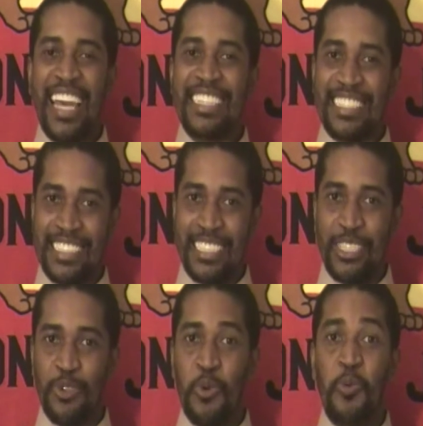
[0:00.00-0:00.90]

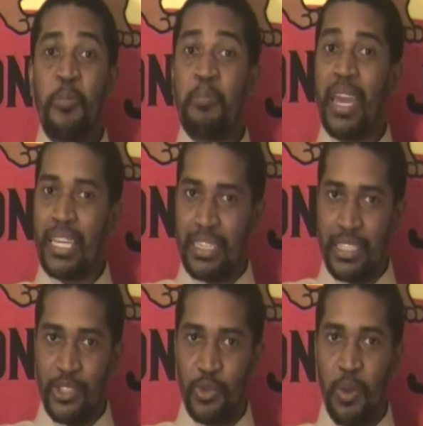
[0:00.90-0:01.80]
entity who made it
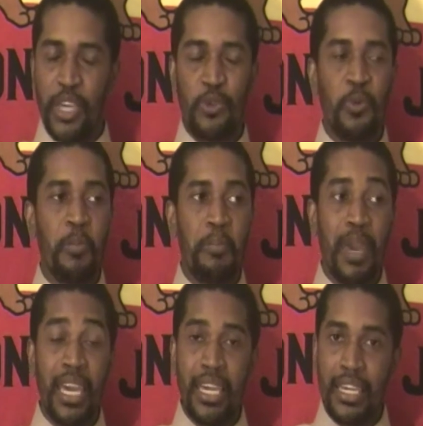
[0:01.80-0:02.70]
this way, who
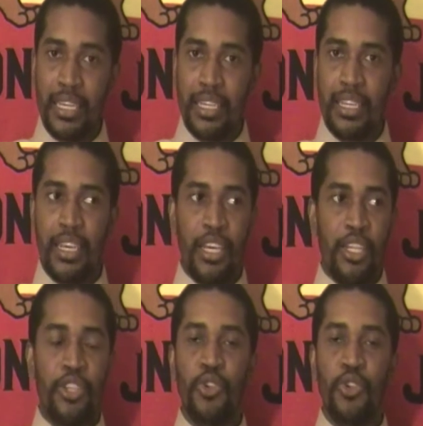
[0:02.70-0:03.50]
made the